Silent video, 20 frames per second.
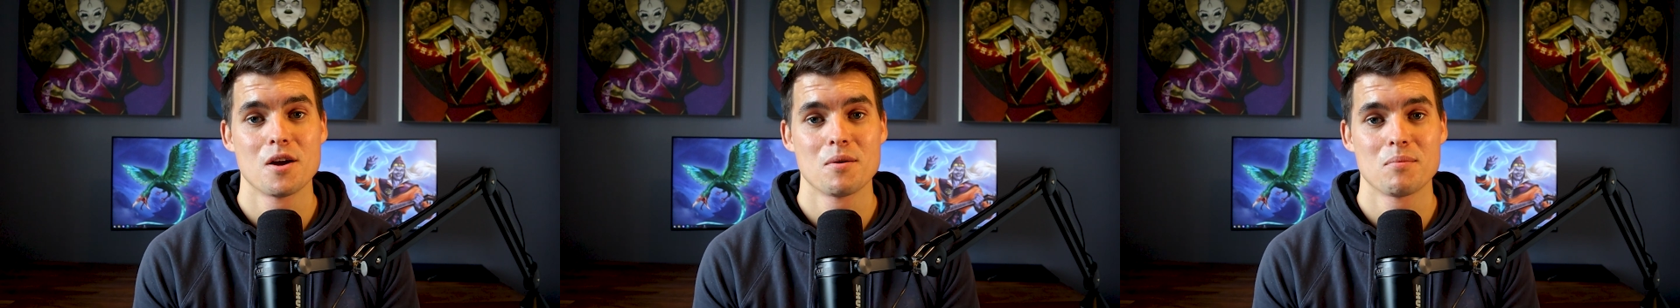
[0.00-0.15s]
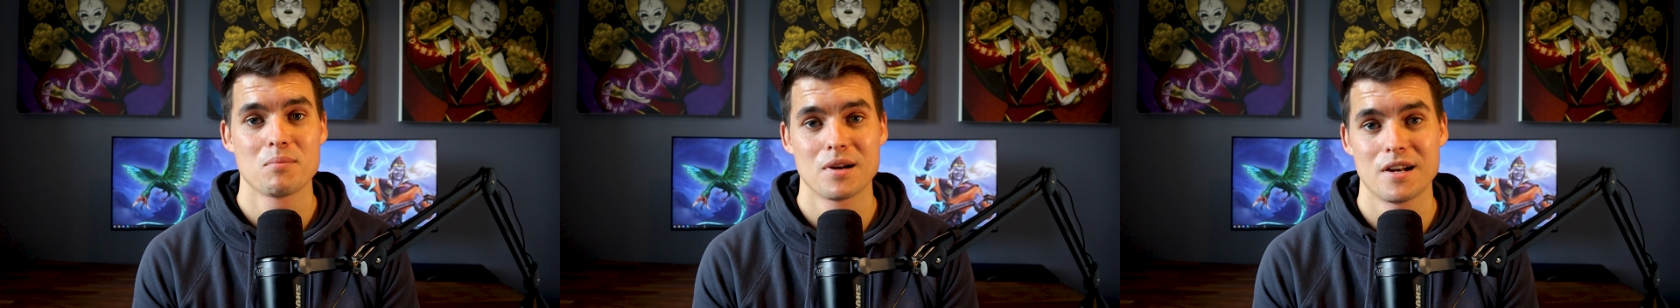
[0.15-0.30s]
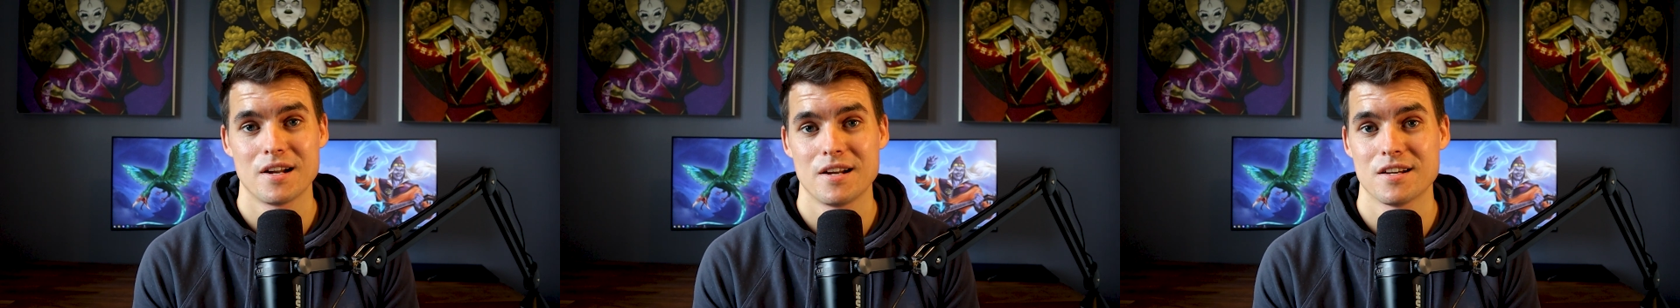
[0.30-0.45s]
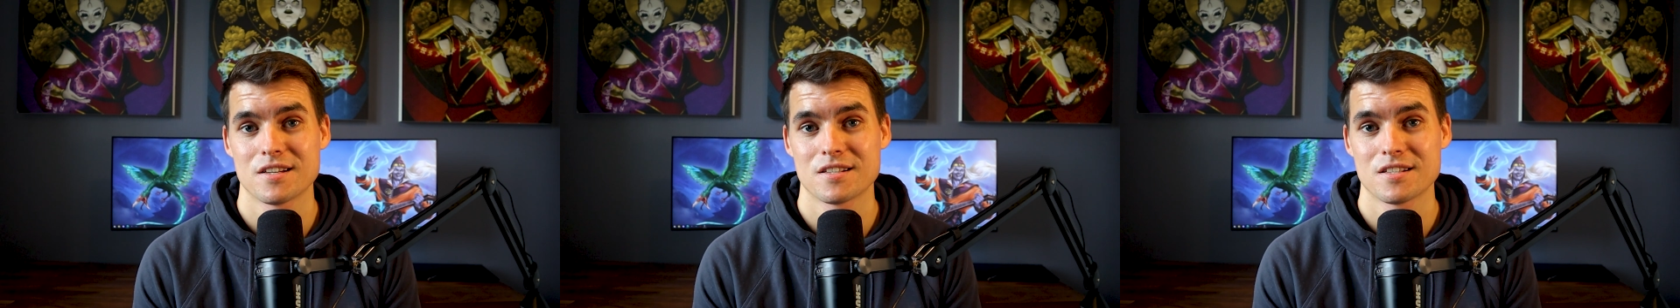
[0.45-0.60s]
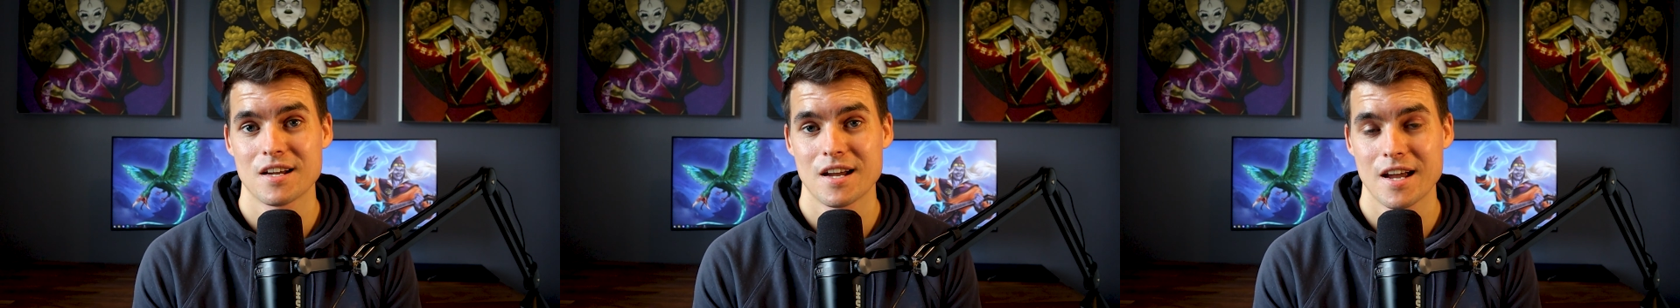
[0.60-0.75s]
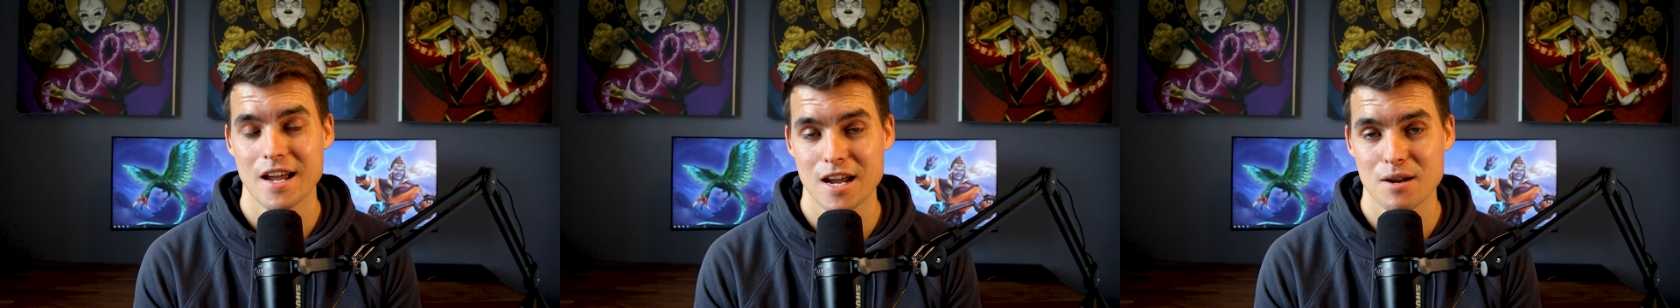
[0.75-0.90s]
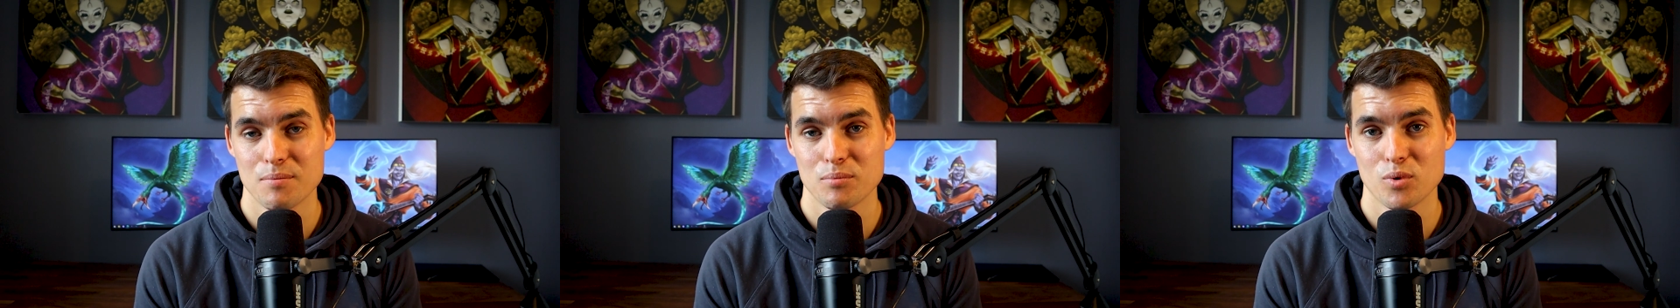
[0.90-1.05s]
player's
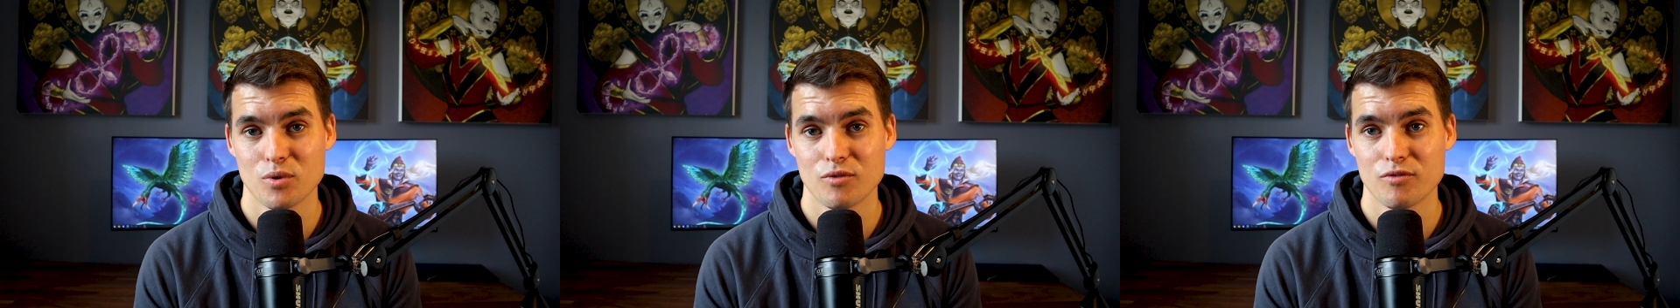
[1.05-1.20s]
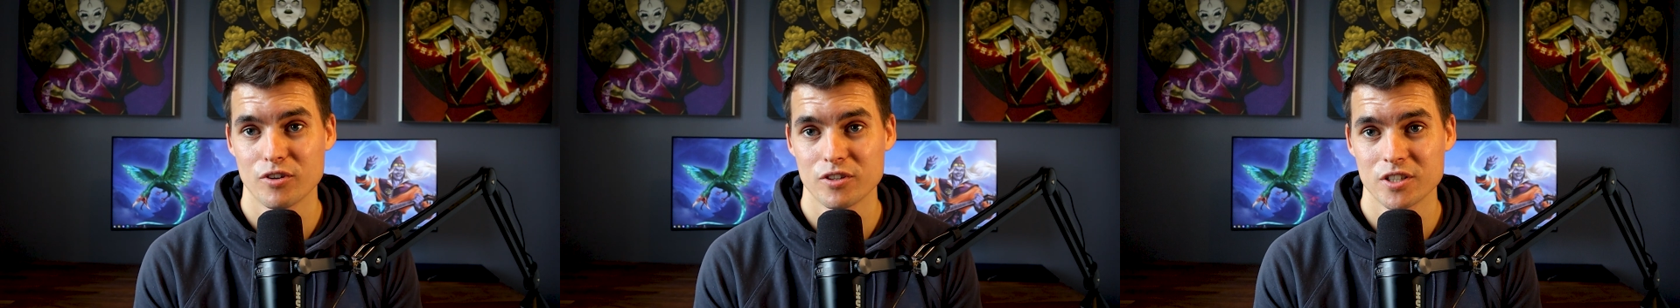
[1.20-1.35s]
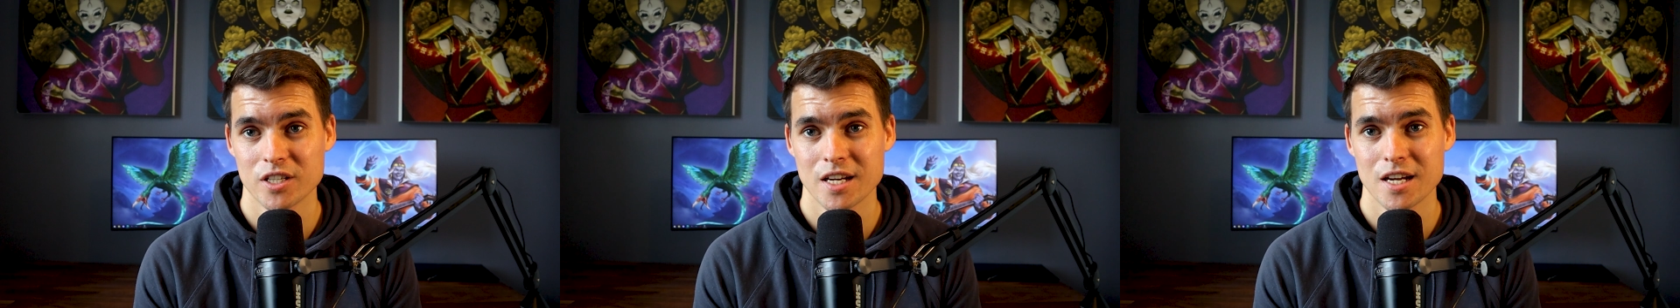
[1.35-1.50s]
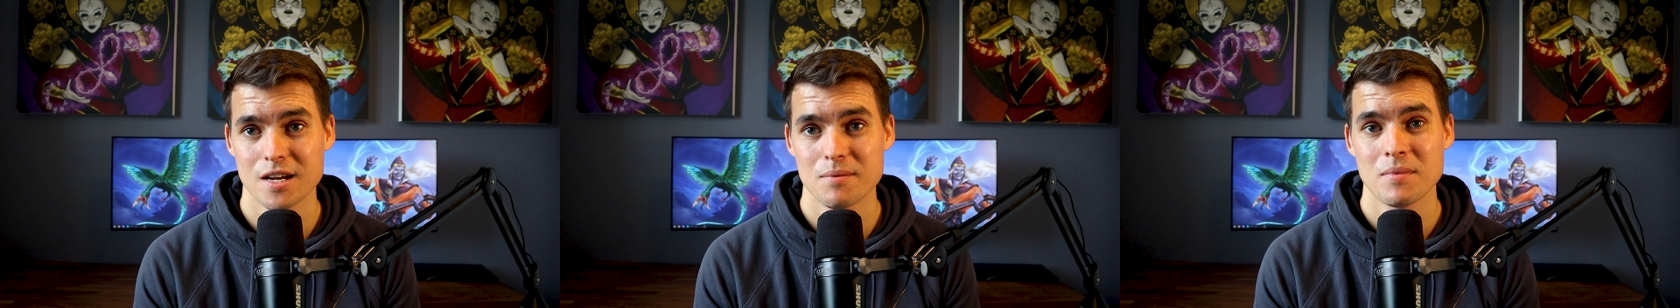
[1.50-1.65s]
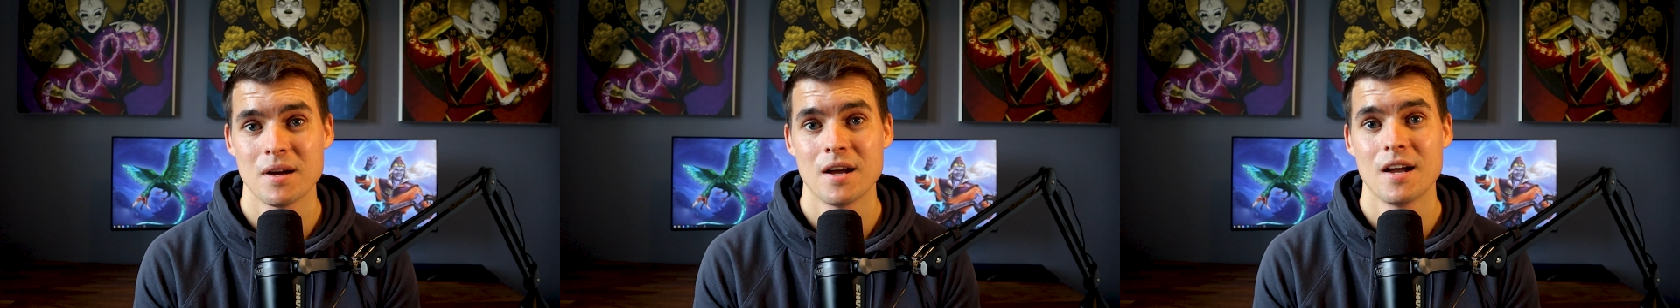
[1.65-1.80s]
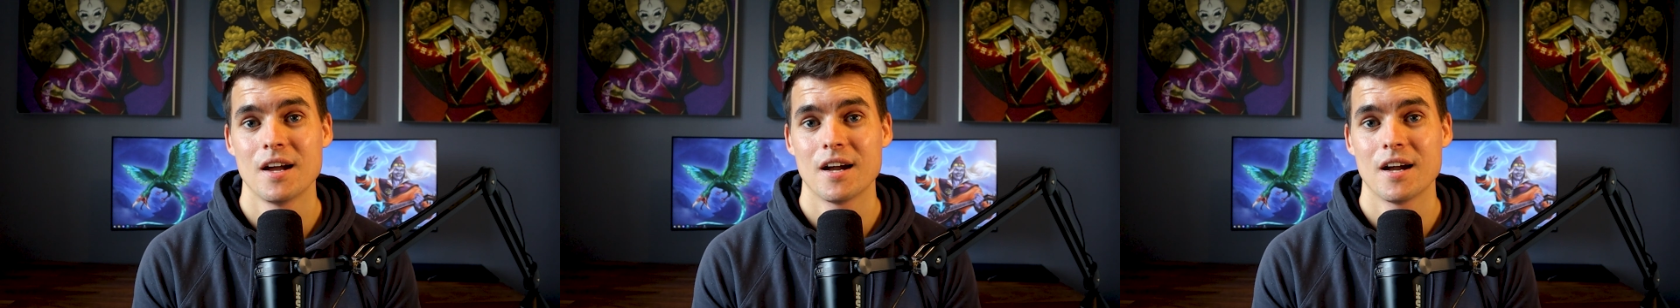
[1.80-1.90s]
handbook for the game.